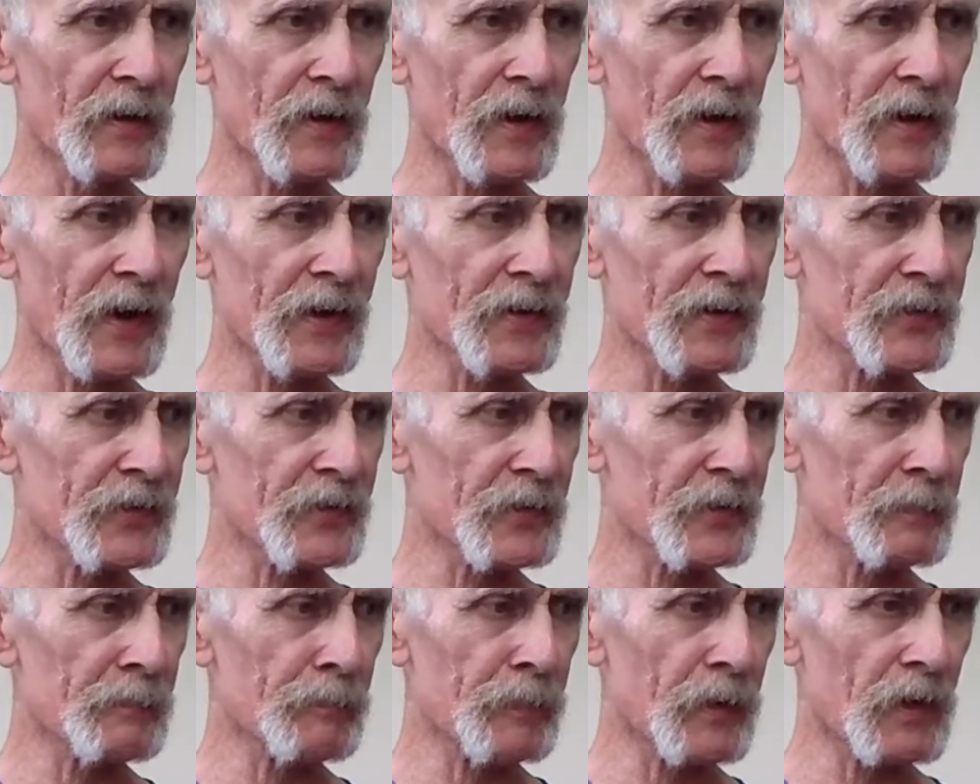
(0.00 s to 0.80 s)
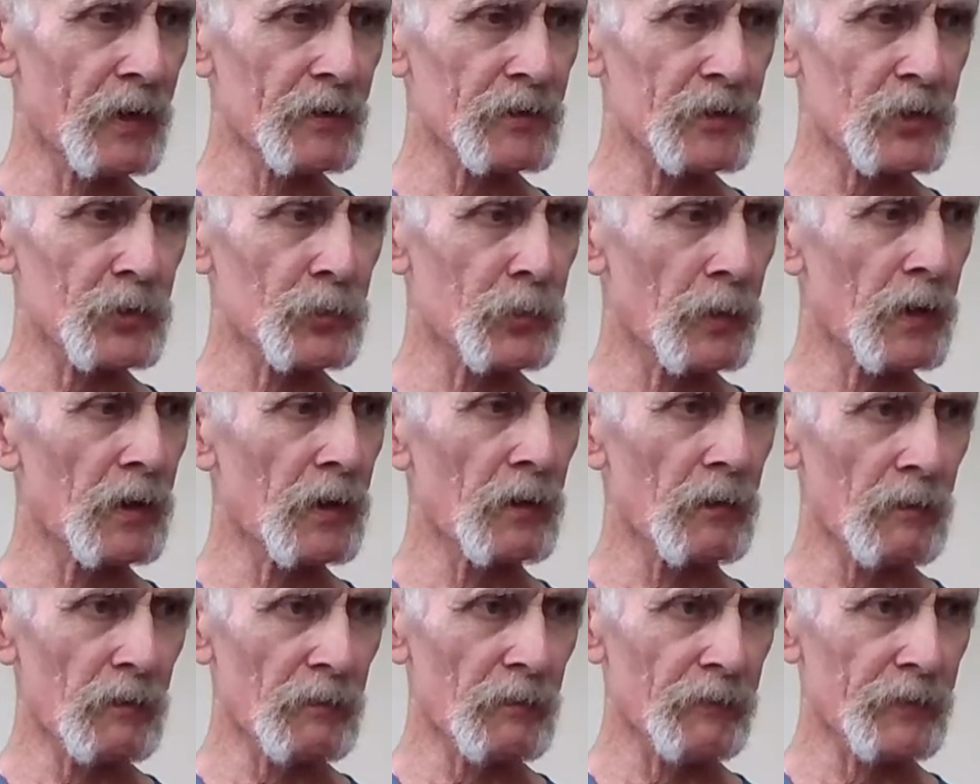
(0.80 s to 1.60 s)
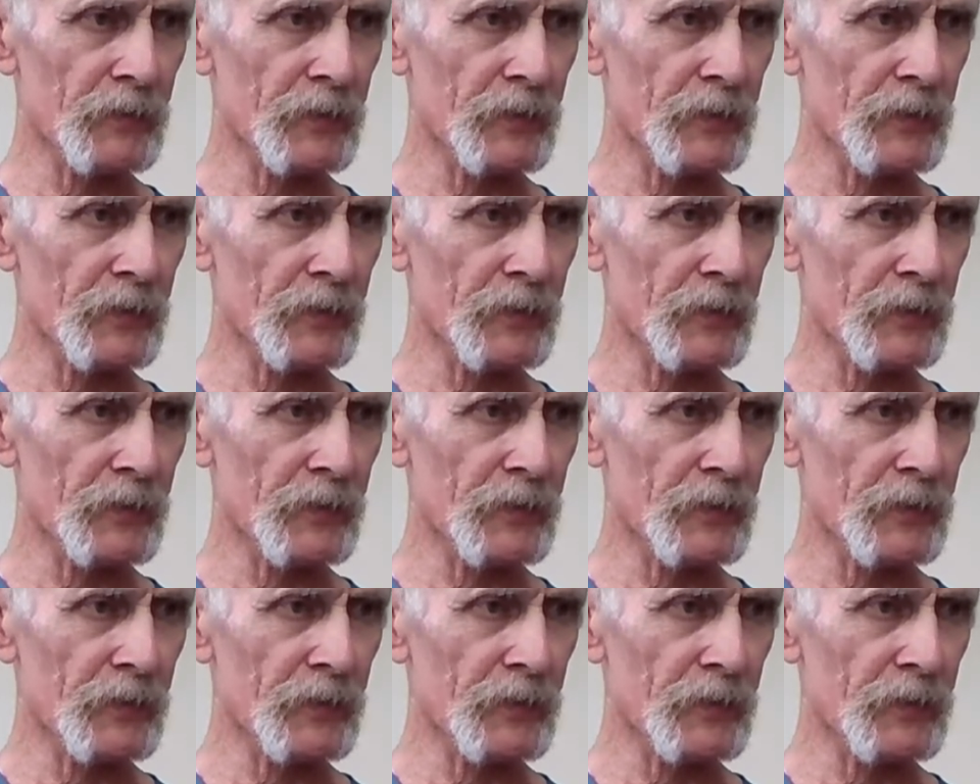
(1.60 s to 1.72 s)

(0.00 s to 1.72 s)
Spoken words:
and in bar 12